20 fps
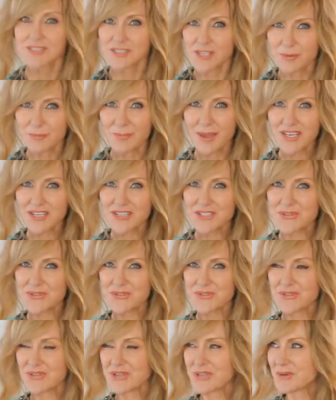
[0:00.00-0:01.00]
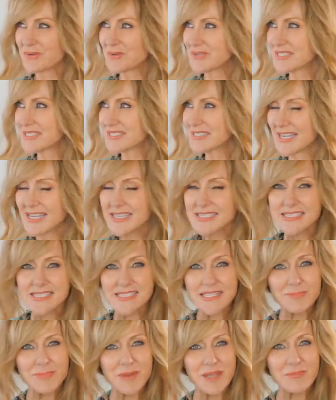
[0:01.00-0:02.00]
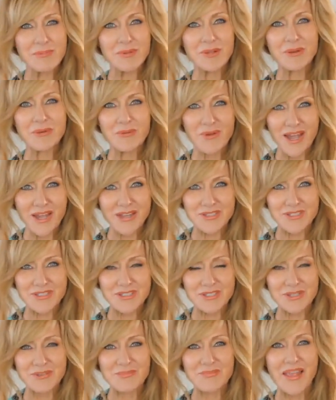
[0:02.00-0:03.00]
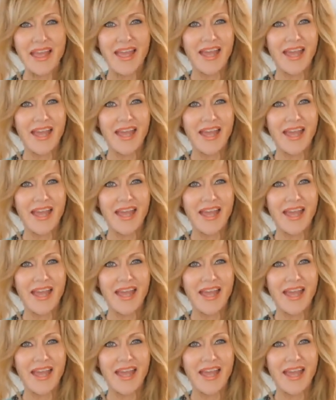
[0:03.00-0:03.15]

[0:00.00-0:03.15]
So make sure that you assess the people around you,